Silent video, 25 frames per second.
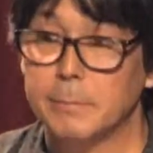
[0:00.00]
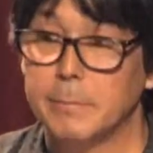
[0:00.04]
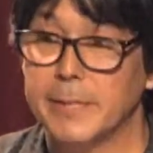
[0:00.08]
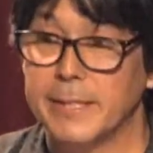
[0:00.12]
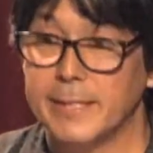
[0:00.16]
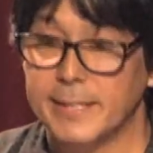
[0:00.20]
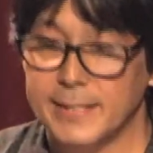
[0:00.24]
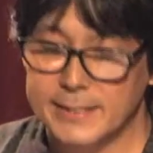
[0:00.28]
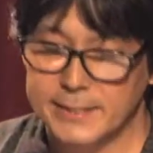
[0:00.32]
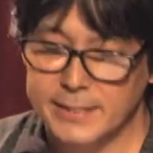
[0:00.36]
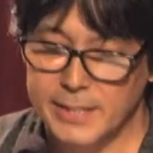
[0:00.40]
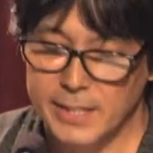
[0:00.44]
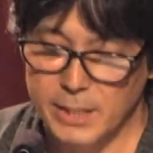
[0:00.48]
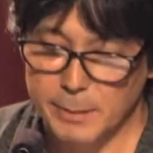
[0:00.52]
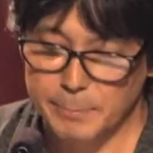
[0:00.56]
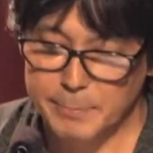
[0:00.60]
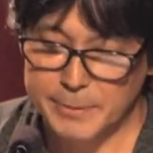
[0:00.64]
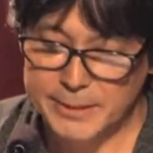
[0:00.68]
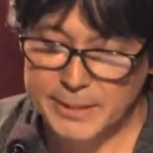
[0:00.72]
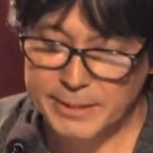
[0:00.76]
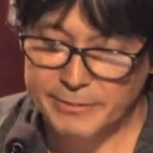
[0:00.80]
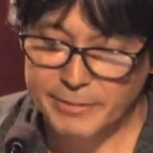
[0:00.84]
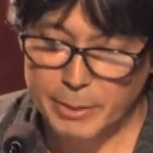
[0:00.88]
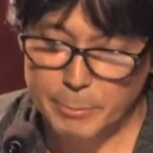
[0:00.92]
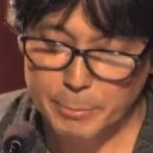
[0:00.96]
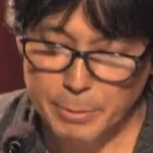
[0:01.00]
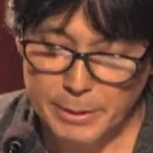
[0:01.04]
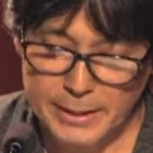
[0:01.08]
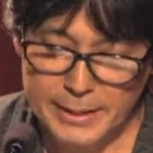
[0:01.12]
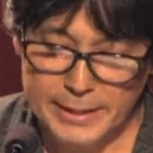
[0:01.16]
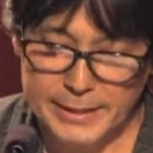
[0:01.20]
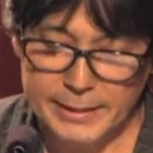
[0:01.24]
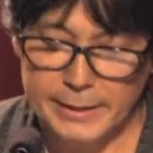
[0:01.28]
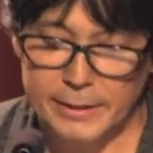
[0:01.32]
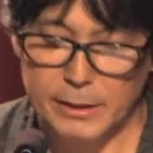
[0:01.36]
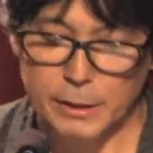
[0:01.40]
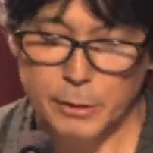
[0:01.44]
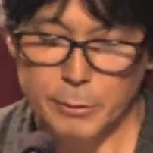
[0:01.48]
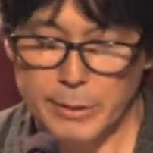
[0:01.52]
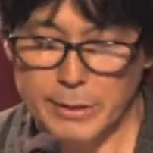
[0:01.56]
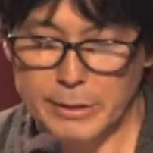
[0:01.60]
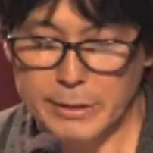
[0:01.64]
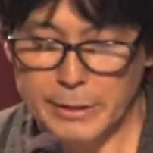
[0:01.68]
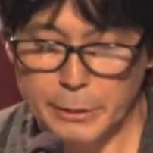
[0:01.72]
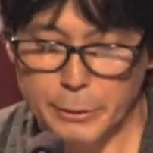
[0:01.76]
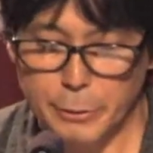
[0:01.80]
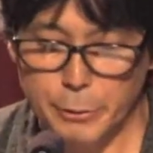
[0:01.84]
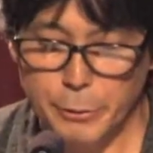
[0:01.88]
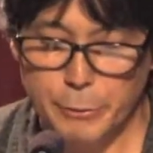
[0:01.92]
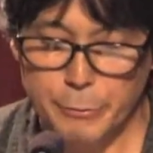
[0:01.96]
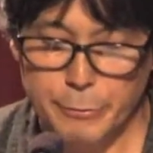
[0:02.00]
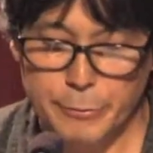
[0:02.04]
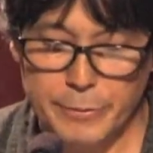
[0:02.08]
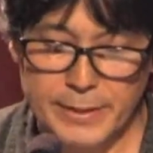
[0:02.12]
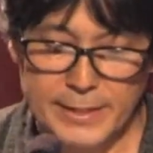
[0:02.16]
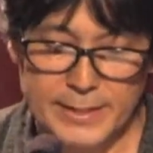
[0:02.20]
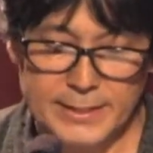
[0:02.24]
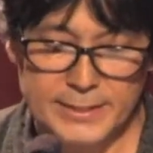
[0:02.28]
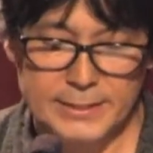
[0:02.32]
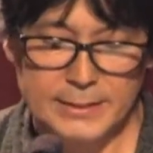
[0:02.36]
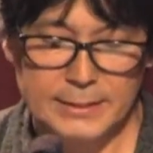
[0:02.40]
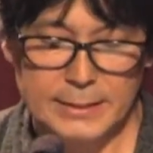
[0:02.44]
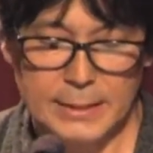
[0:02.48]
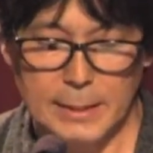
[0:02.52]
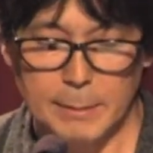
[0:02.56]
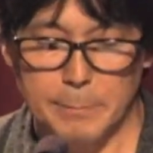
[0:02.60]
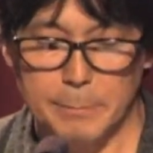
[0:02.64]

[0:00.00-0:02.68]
is the Pacific Plan, and I'll quickly go through this.